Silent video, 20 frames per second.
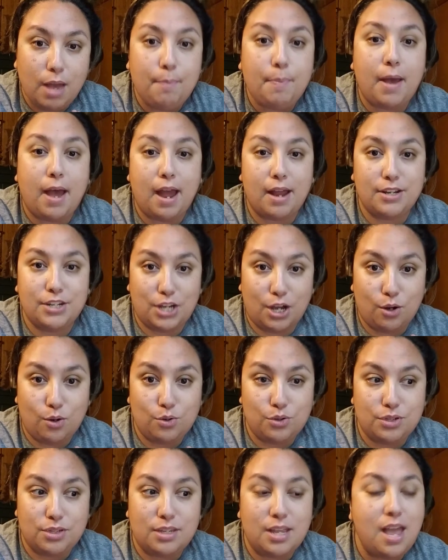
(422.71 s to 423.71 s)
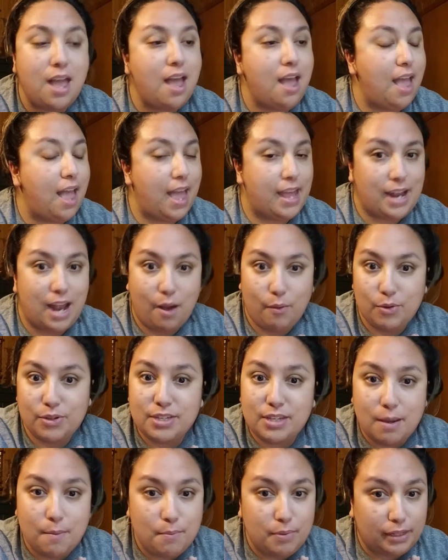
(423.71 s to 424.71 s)
I dosed, and I was
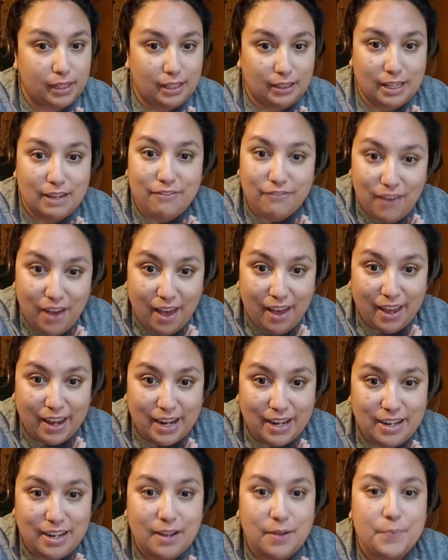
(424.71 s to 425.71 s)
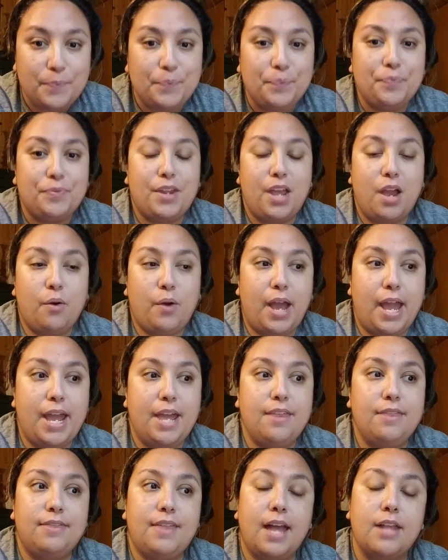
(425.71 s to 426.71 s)
completely fine. Okay,
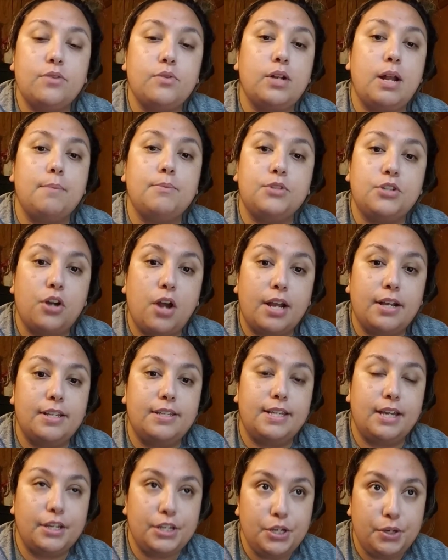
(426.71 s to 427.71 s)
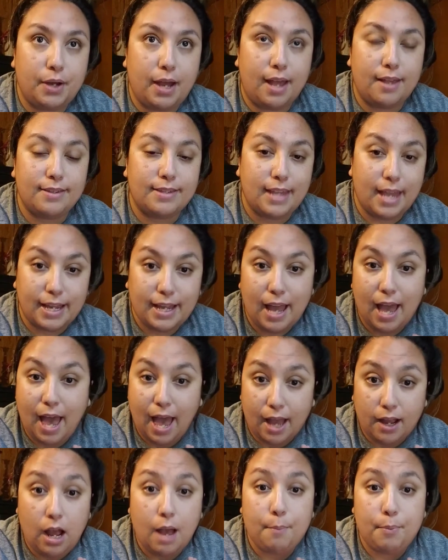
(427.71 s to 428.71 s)
that's what I'm trying to tell you guys. Like, I
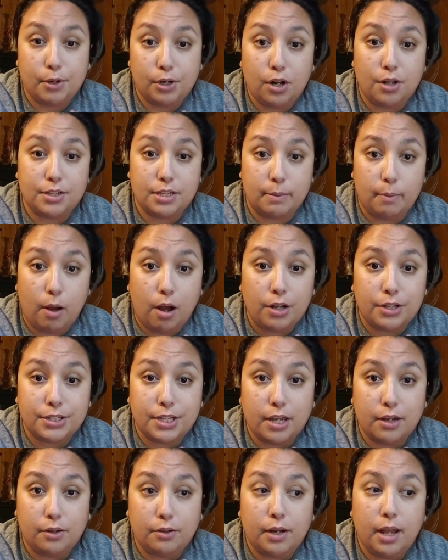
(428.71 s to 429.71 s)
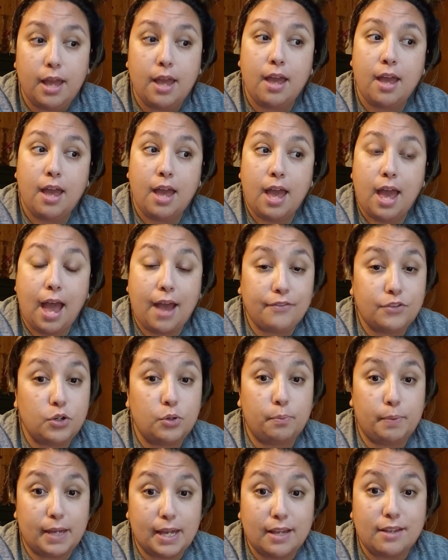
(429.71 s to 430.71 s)
got put on Suboxone after
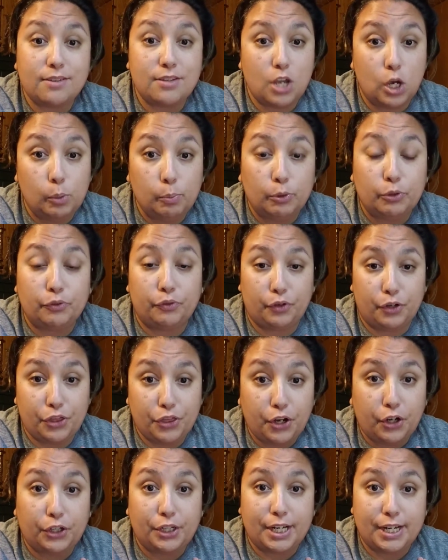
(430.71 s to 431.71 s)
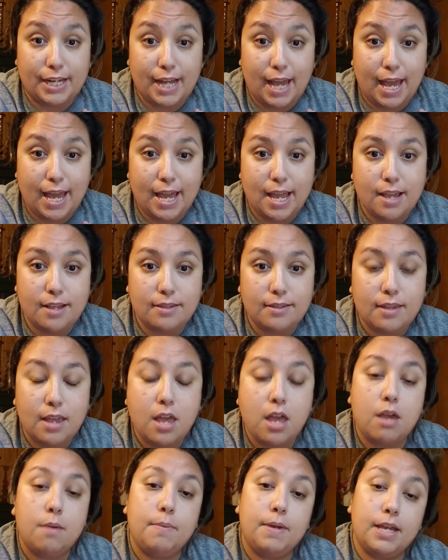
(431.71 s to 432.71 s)
being sober for 30 days.
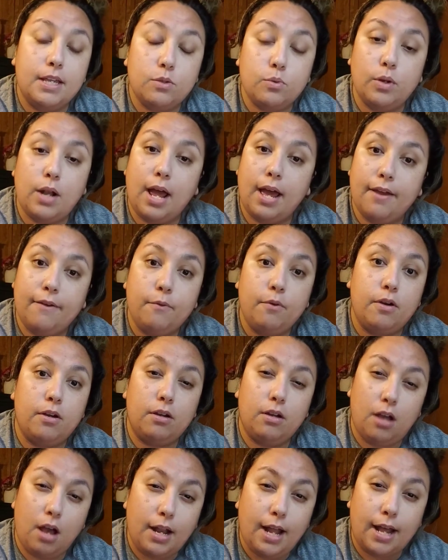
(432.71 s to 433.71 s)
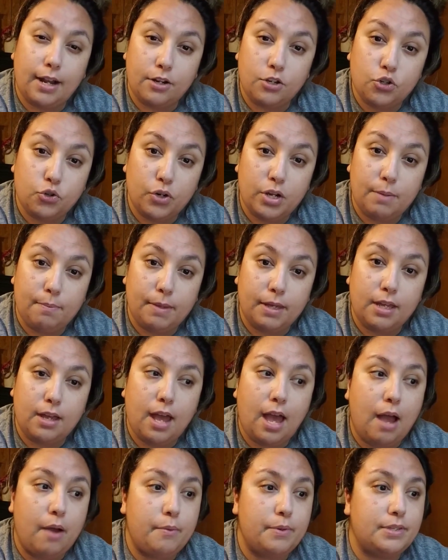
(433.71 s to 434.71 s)
Because when I got out of treatment,
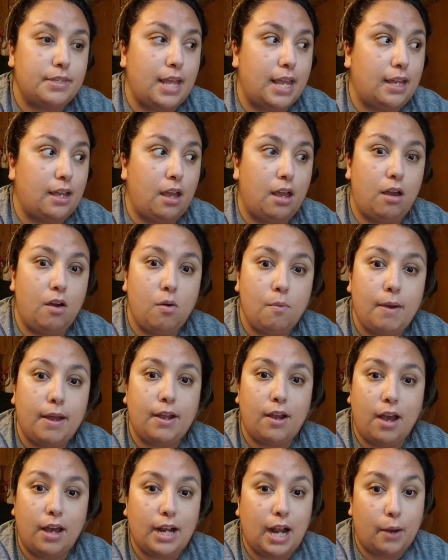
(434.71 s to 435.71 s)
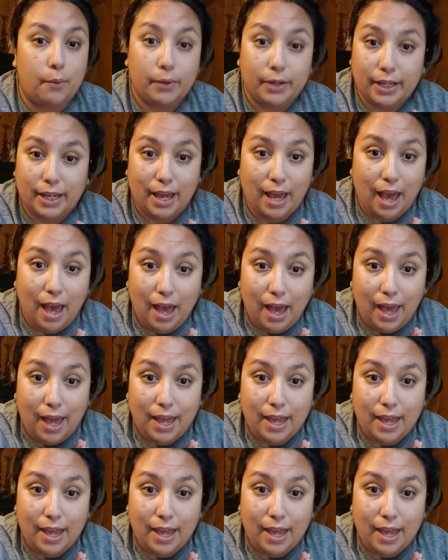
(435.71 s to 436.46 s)
I was like, oh my God, I want to get high.